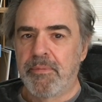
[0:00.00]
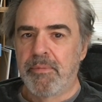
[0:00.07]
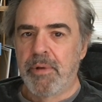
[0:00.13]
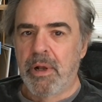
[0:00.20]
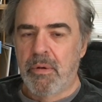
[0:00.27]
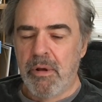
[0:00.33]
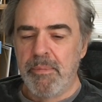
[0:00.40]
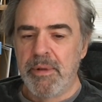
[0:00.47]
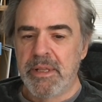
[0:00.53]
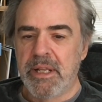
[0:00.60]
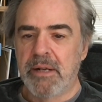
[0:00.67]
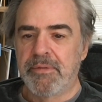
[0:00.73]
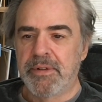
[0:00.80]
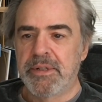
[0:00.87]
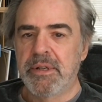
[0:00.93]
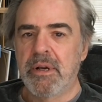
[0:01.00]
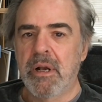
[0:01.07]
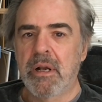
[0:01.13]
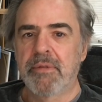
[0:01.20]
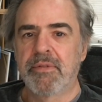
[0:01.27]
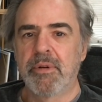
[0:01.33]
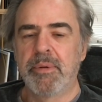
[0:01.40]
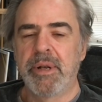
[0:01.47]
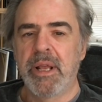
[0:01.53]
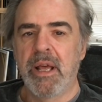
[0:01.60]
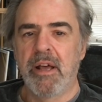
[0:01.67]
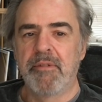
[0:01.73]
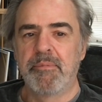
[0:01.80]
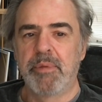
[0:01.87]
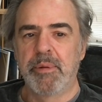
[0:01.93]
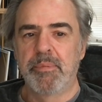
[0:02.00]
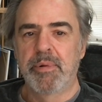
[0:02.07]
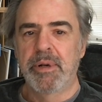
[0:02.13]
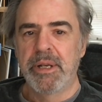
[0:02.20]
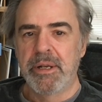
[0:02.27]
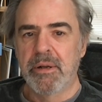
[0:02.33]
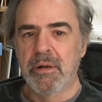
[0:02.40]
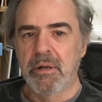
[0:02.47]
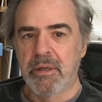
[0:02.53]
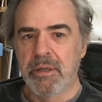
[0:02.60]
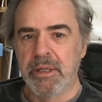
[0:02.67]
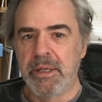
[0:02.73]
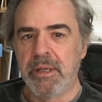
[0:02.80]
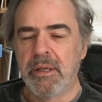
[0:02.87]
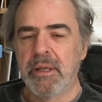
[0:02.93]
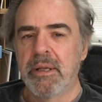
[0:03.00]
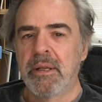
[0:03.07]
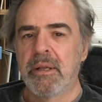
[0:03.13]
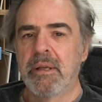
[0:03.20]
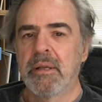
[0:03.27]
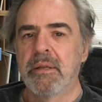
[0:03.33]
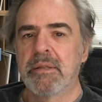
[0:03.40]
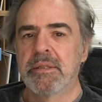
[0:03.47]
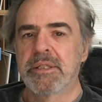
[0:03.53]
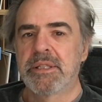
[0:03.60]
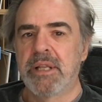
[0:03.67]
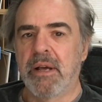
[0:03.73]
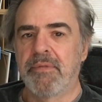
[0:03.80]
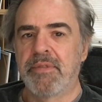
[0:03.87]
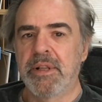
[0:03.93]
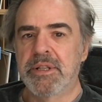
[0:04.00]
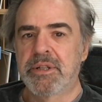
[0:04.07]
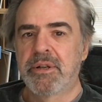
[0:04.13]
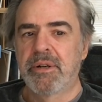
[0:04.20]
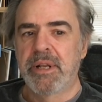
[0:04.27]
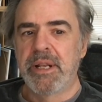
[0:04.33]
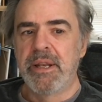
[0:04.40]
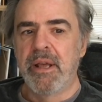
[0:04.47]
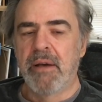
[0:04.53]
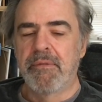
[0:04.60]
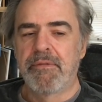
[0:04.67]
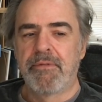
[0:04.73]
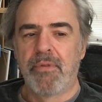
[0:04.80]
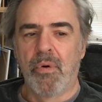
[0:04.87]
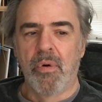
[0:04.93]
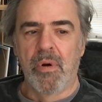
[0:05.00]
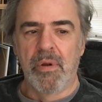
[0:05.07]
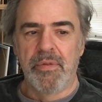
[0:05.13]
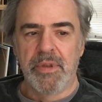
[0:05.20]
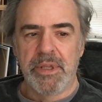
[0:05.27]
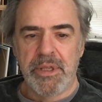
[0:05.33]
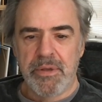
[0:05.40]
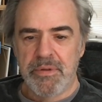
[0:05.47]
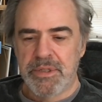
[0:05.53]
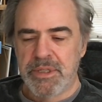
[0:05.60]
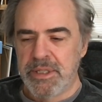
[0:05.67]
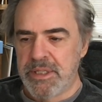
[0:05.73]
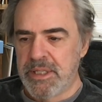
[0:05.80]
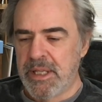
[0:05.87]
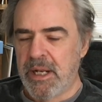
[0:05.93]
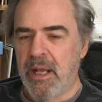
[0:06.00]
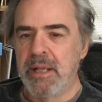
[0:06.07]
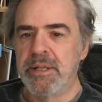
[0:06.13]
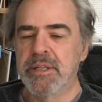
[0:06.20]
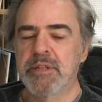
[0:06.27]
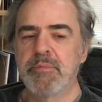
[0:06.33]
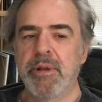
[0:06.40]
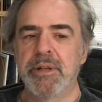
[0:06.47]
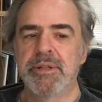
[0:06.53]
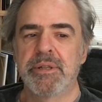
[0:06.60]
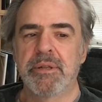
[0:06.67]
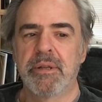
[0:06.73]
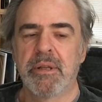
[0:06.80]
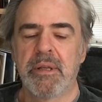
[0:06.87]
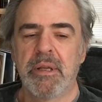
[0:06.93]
equipment that a photographer would have, but pretty darn good stuff that's good enough for the uses that I just mentioned.